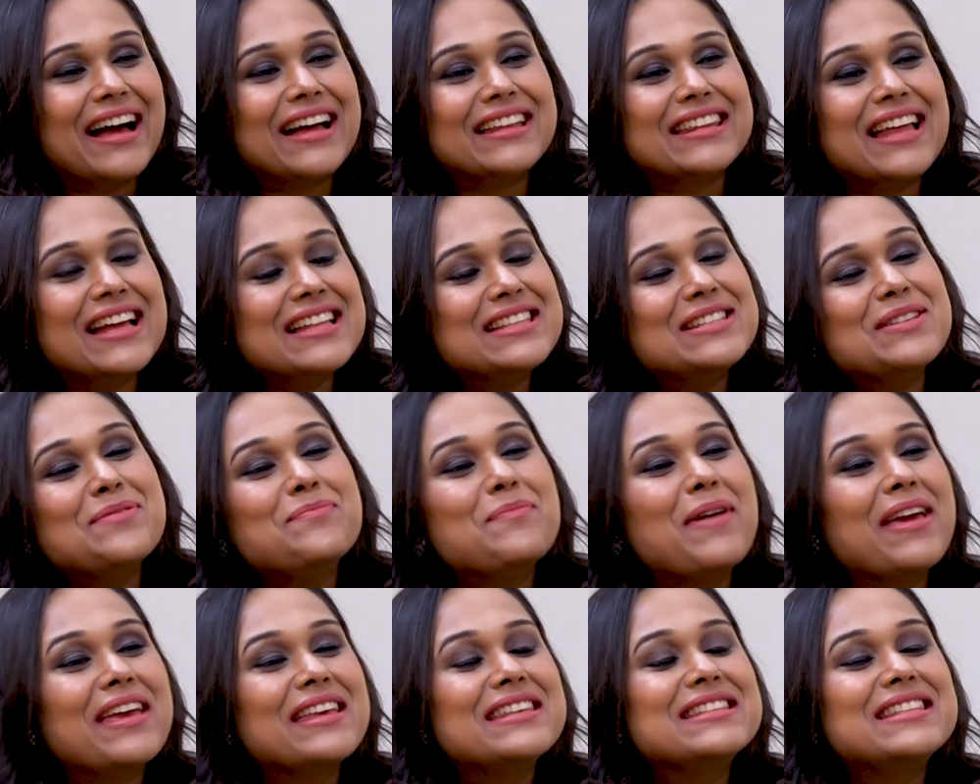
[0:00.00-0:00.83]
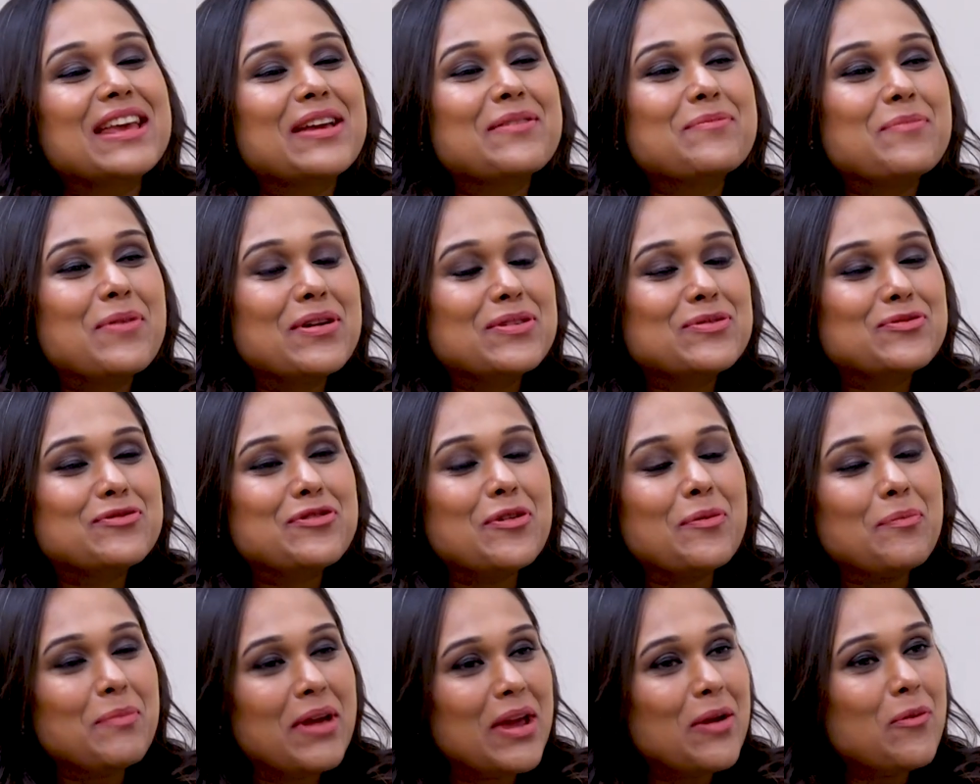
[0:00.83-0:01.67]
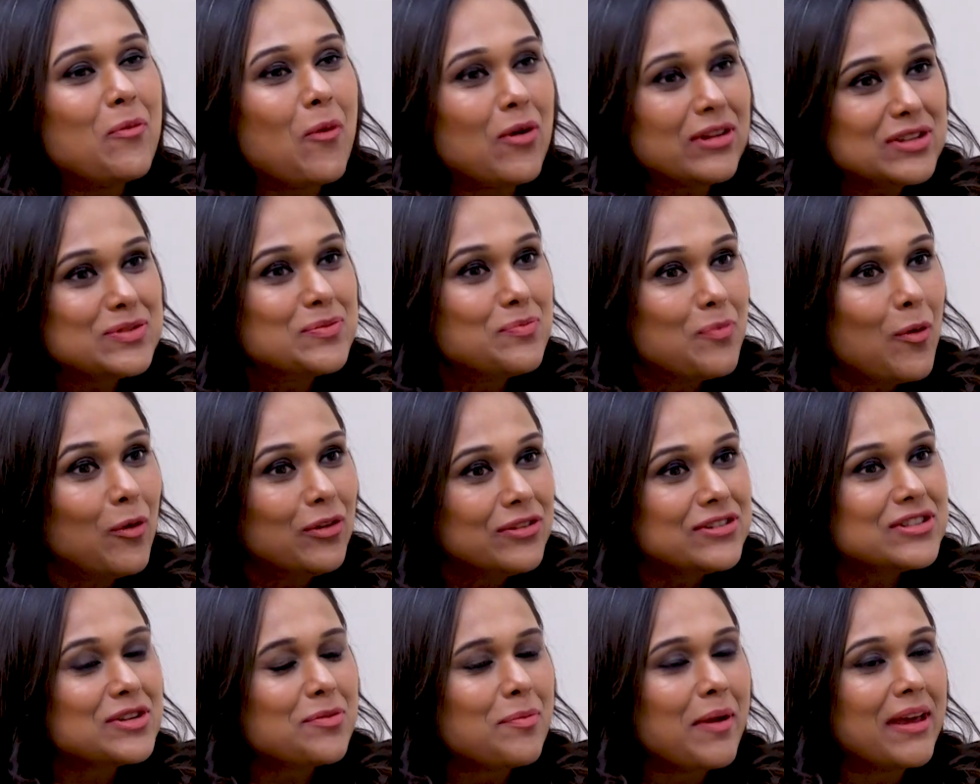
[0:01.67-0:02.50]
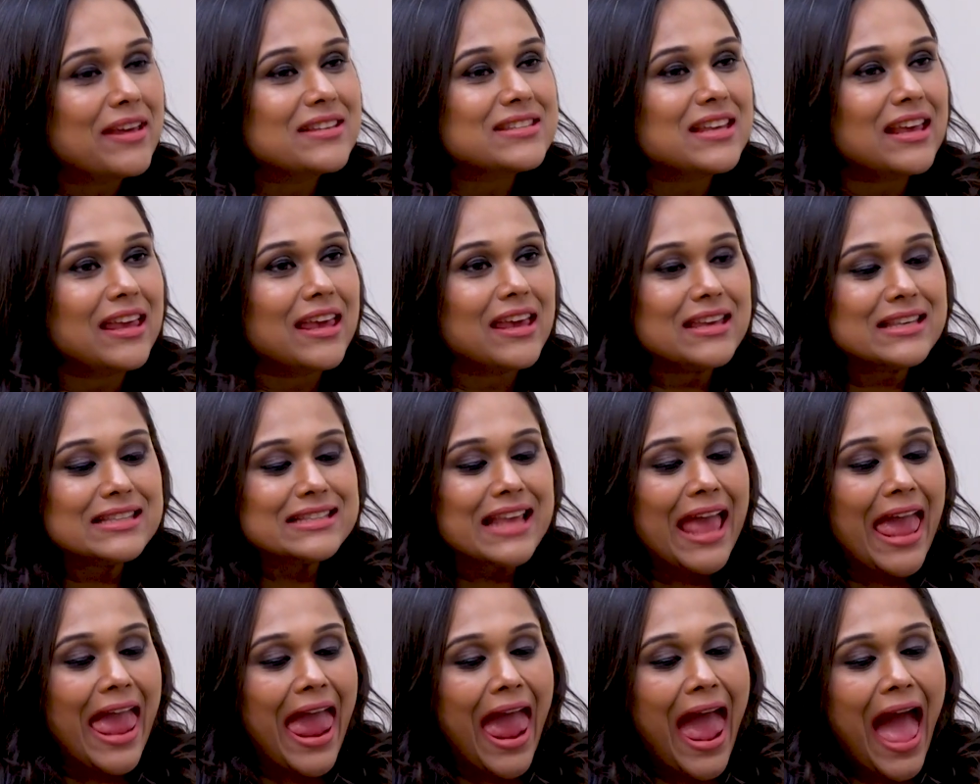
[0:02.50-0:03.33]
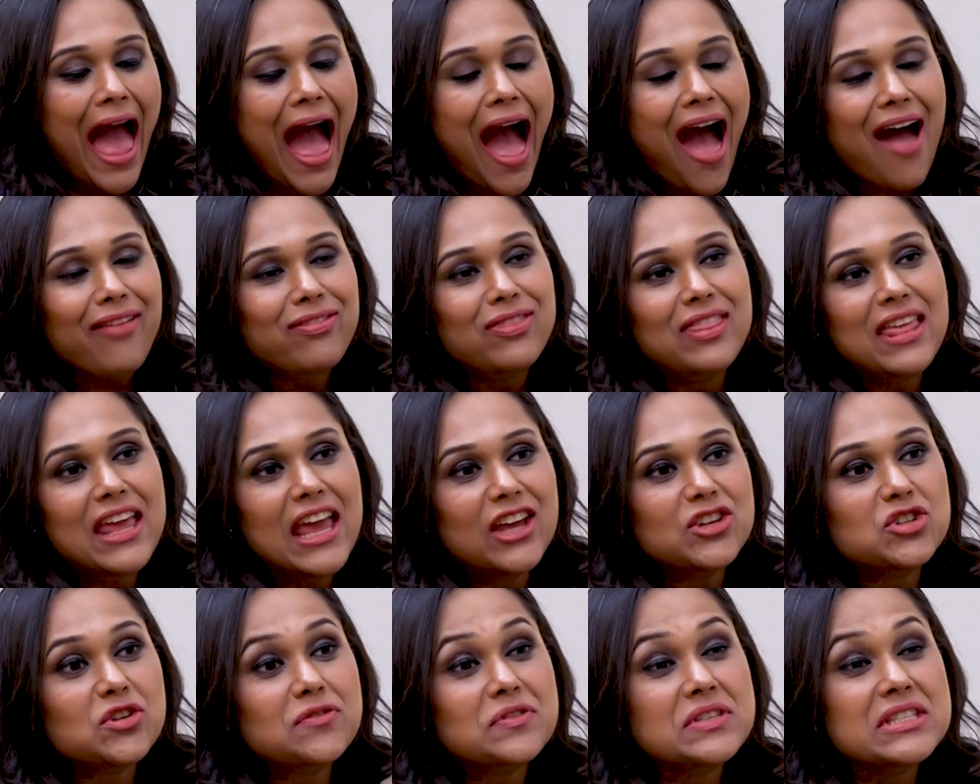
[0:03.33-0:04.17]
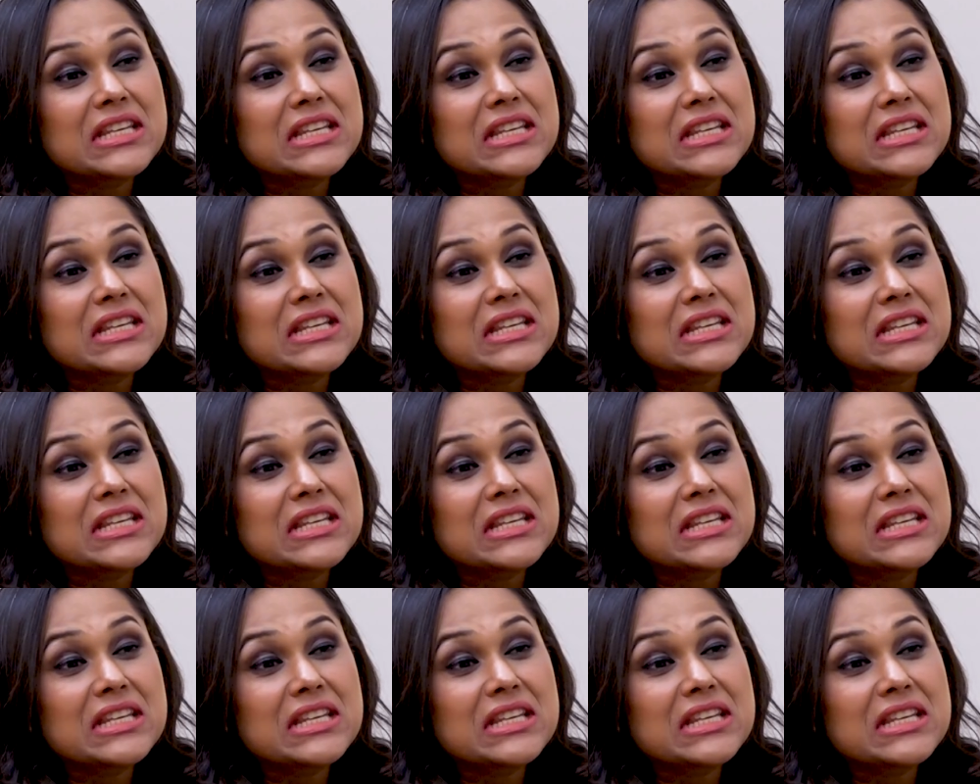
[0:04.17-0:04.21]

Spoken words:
That's amazing, but for me what's most amazing is at the age of